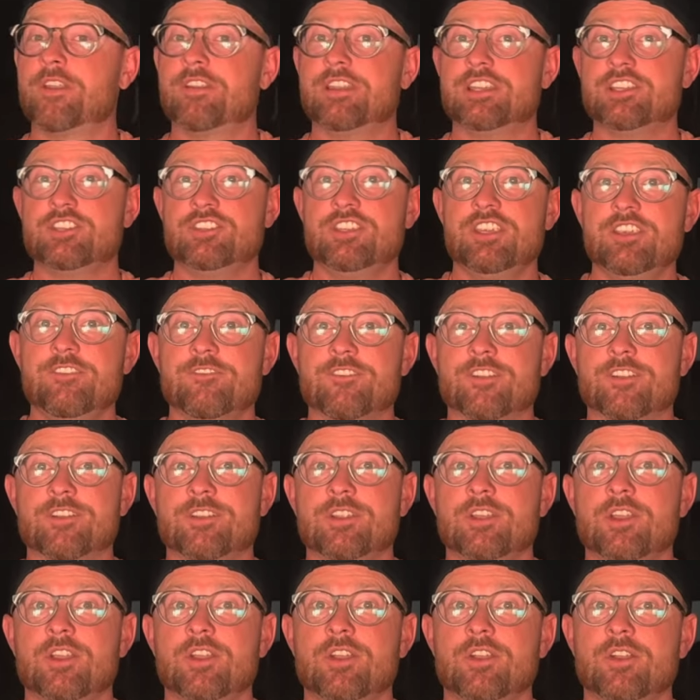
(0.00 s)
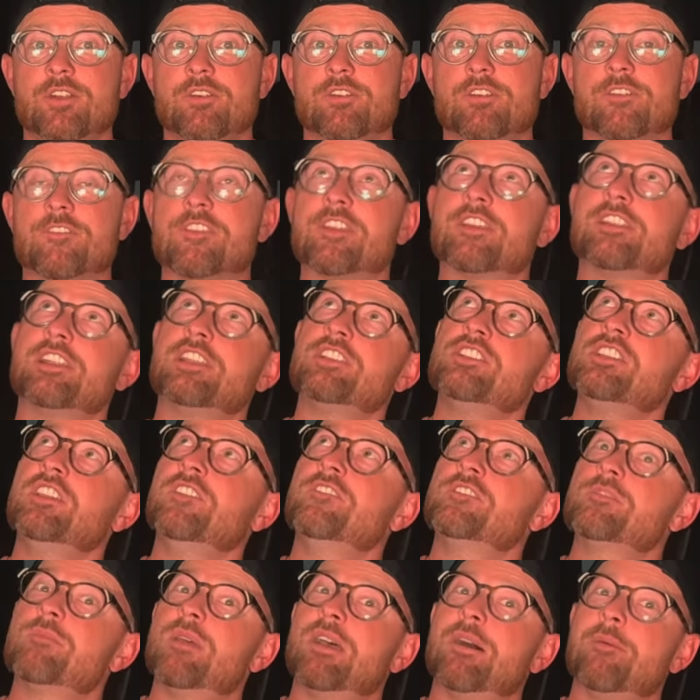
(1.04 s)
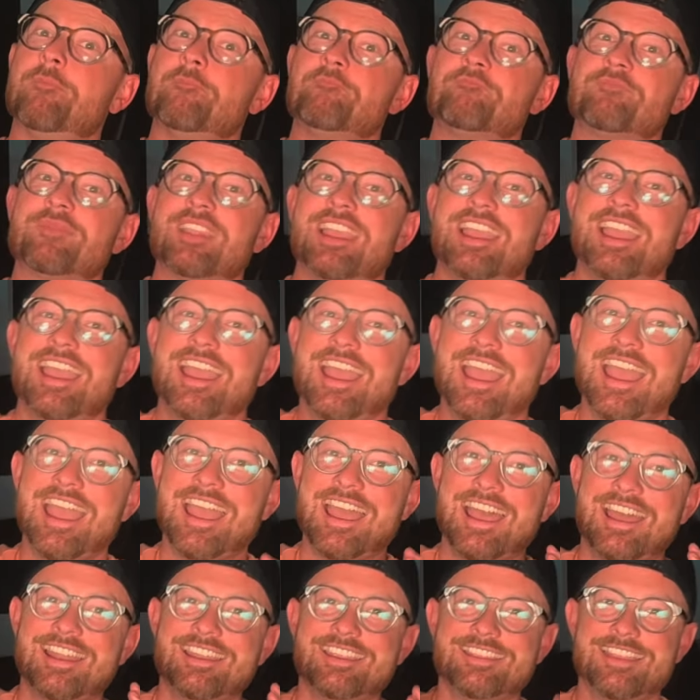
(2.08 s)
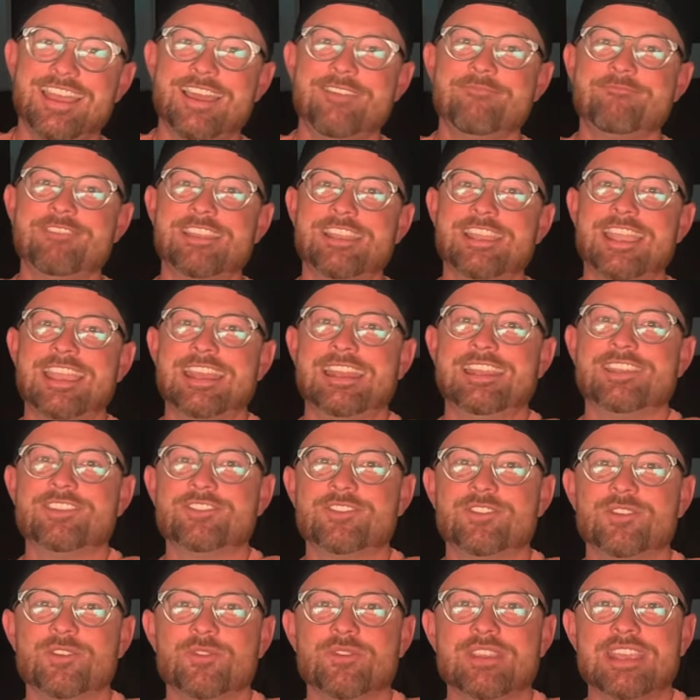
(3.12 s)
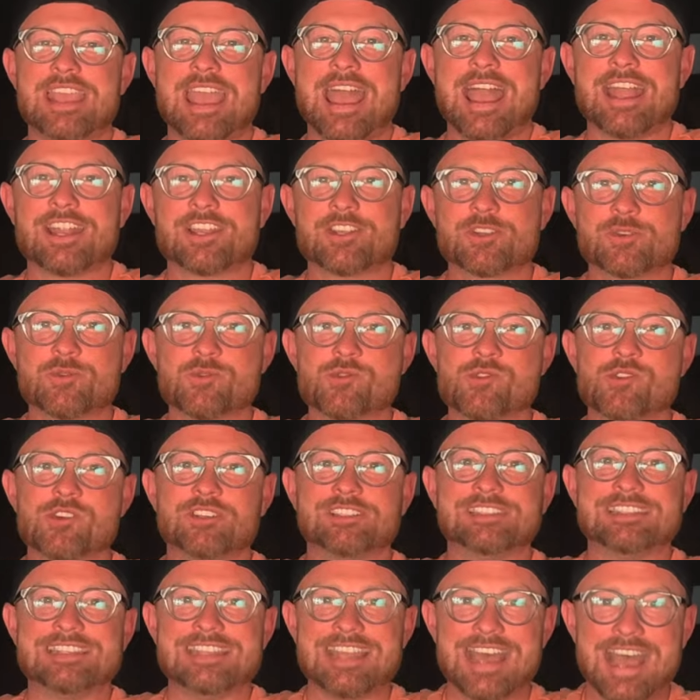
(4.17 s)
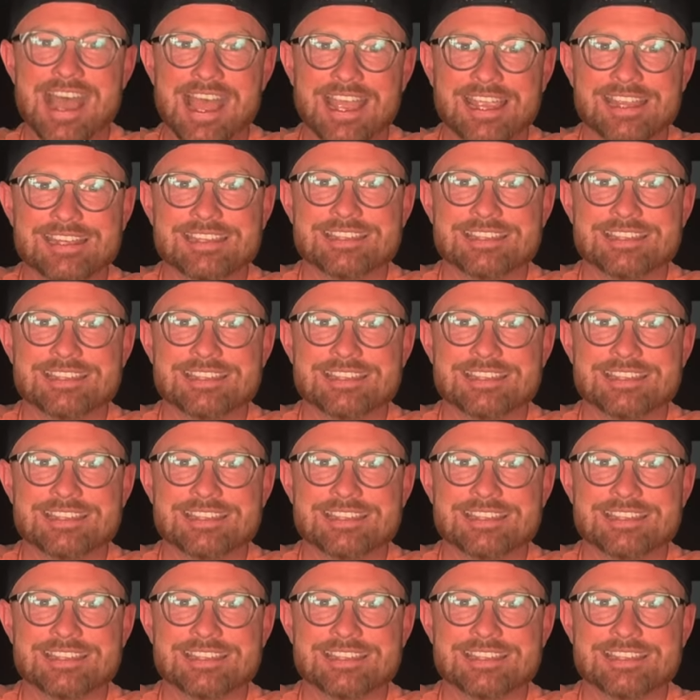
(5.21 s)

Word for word: an achiever or if they're gonna achieve some help. And then we get into the actual 9